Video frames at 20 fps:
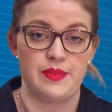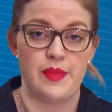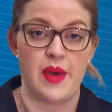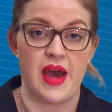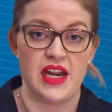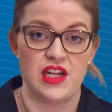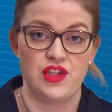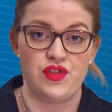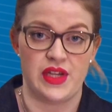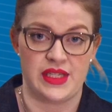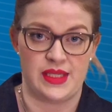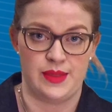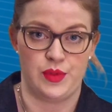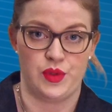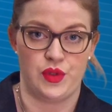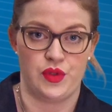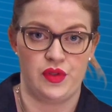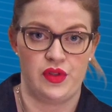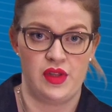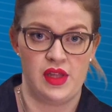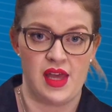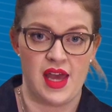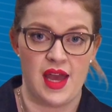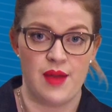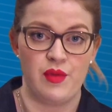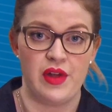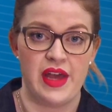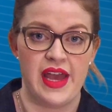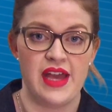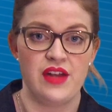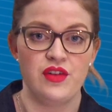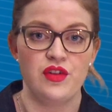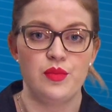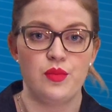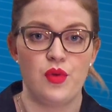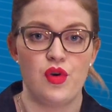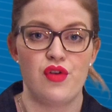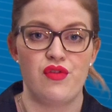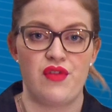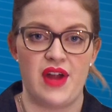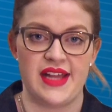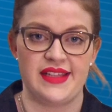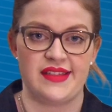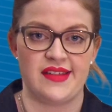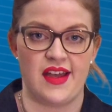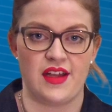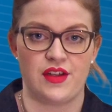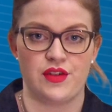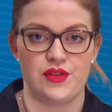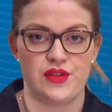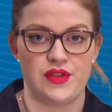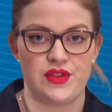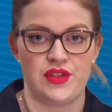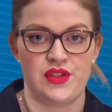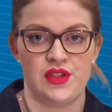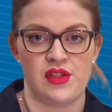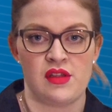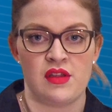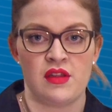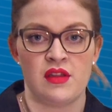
byte addressable, and will handle more write cycles.